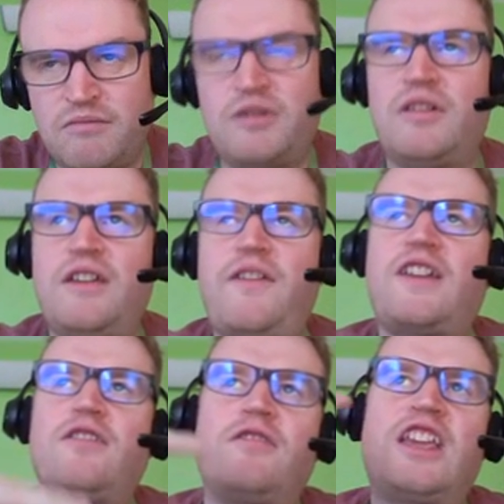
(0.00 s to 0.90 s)
But if
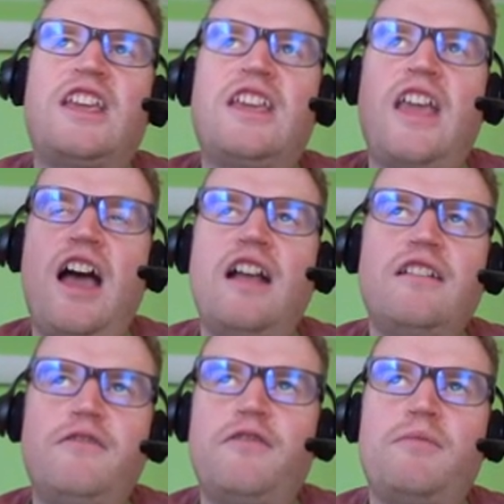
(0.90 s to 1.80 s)
I could
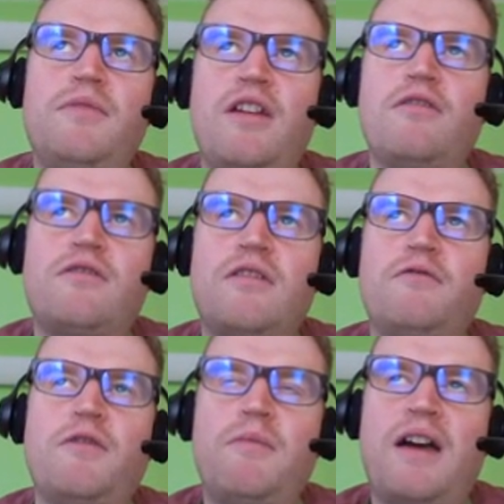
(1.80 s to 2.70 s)
garner from
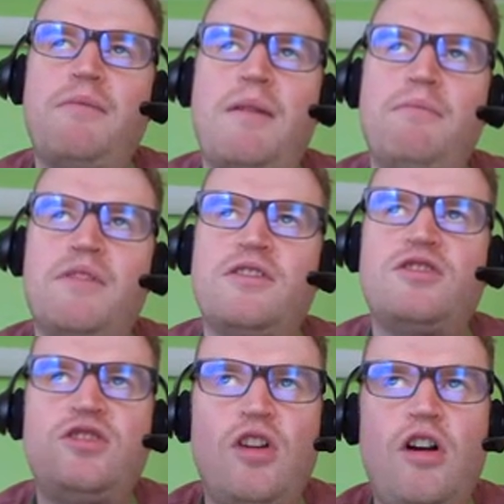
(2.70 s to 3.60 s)
my members
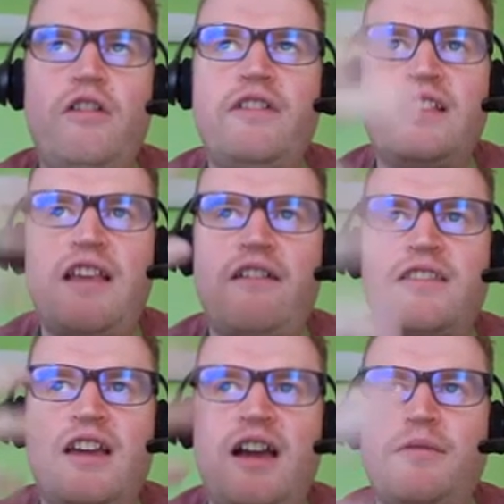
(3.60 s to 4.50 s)
during their
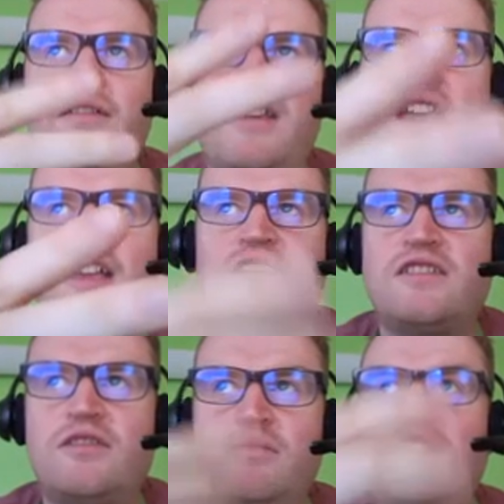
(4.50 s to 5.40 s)
time they're
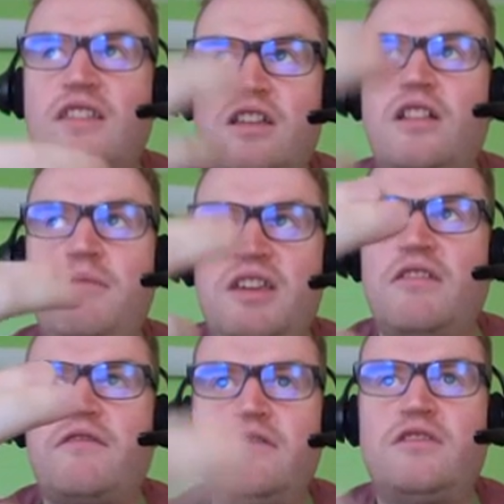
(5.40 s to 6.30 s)
engaging something that's going to be
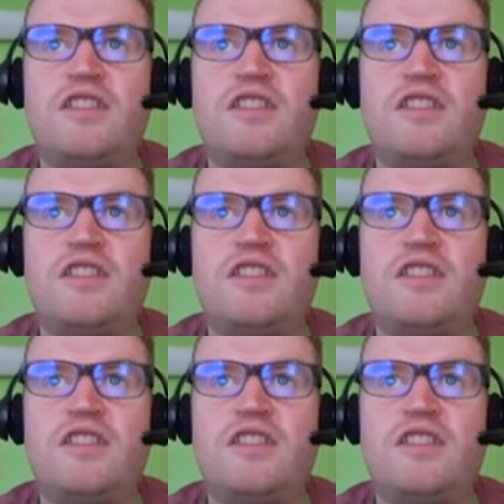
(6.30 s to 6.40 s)
useful.